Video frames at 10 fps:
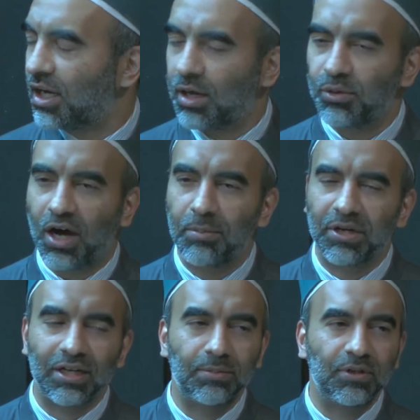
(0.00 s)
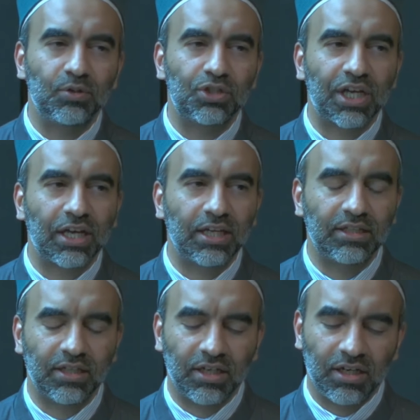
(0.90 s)
Abu Amr ibn
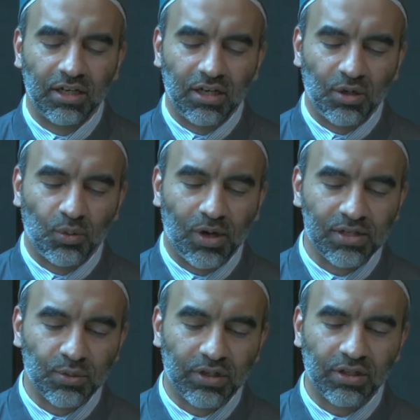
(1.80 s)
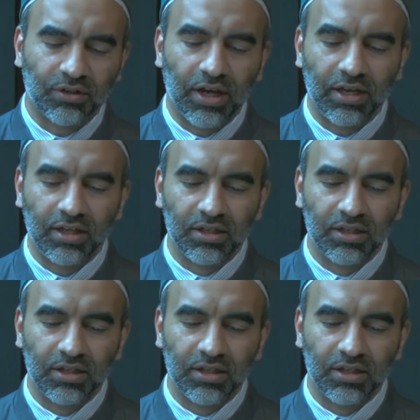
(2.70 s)
Nujayd was one of the great